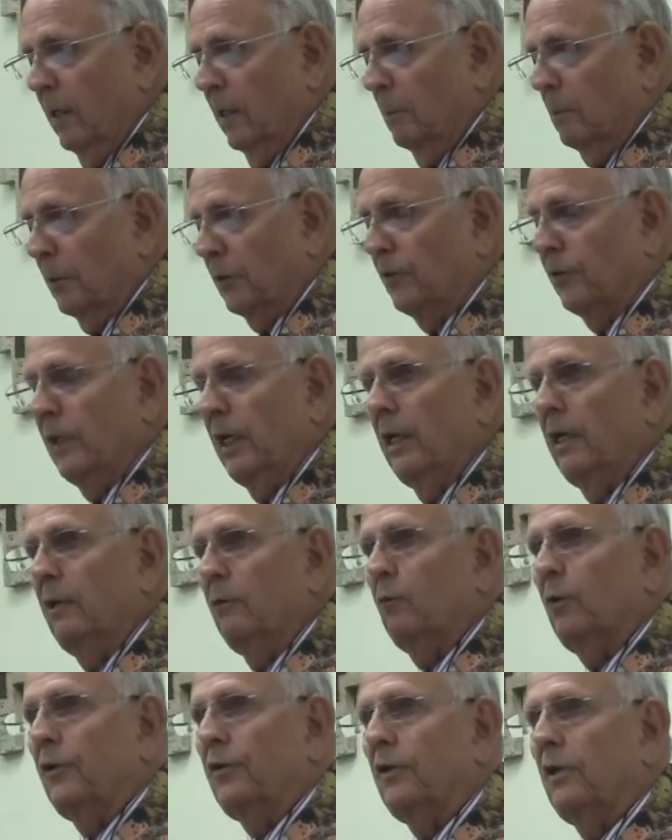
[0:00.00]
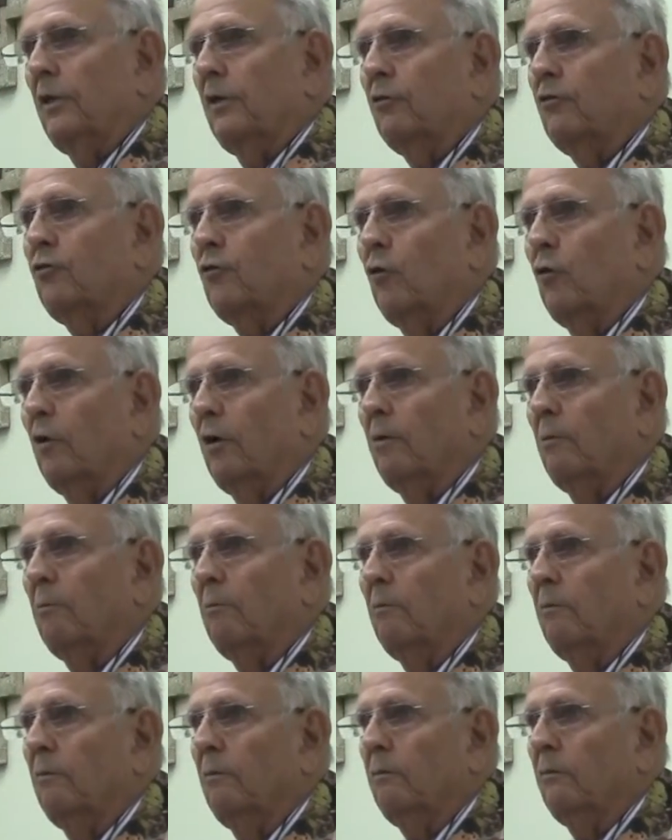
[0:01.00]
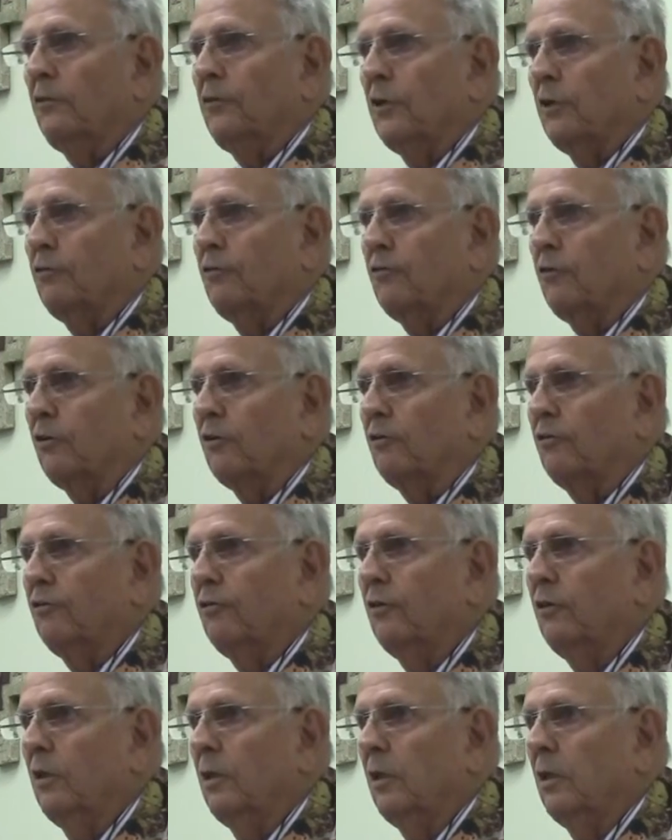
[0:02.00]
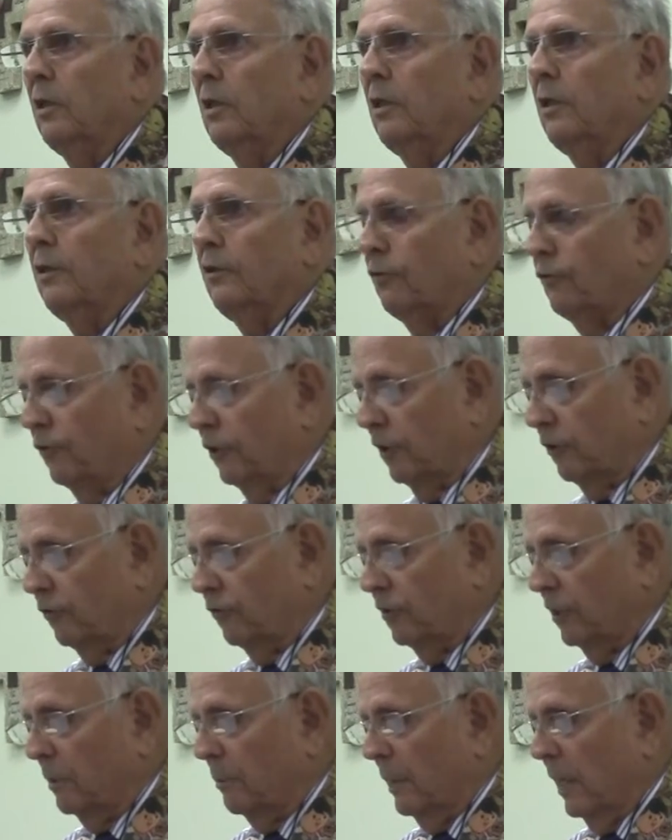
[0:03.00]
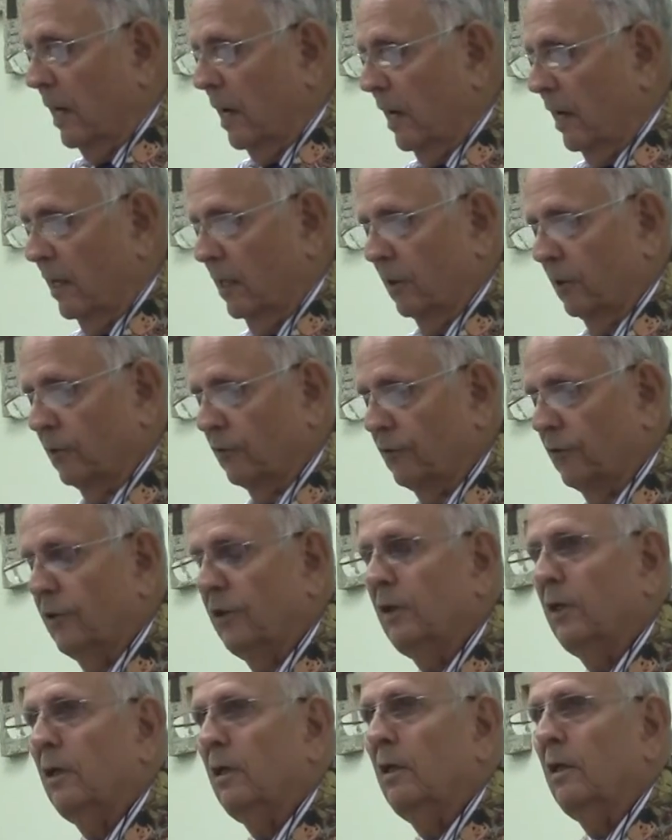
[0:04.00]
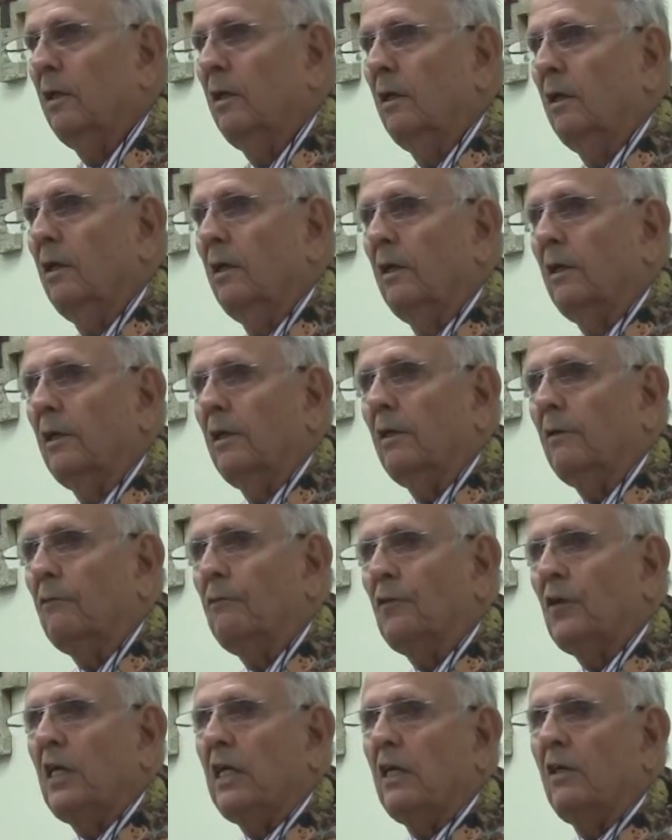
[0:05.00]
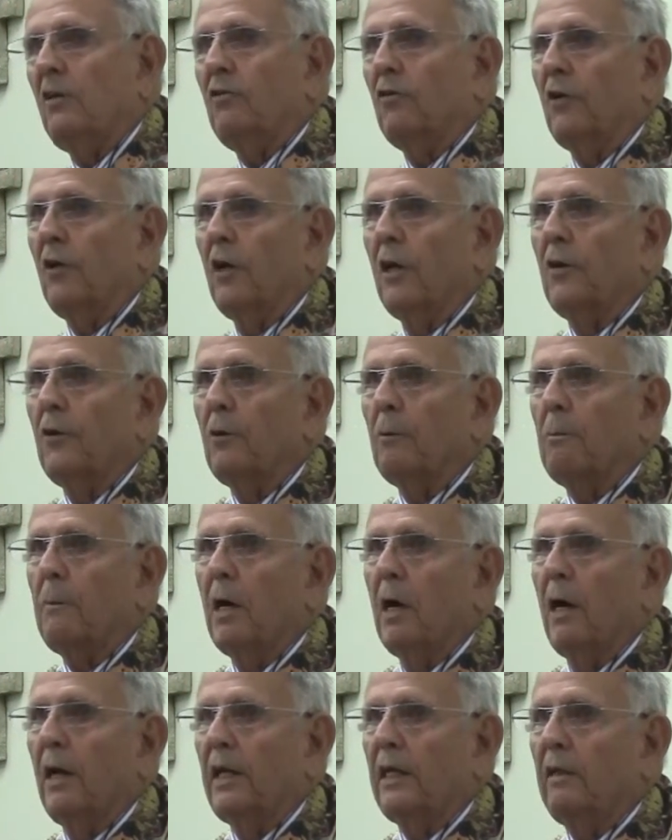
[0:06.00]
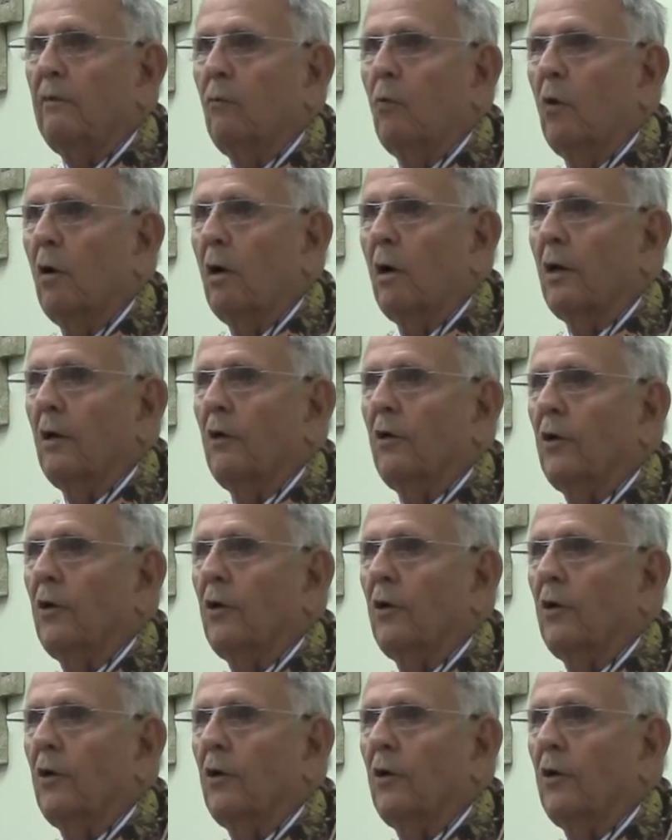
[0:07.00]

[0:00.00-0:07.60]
but then within a short distance, 60 miles, it feeds another body of water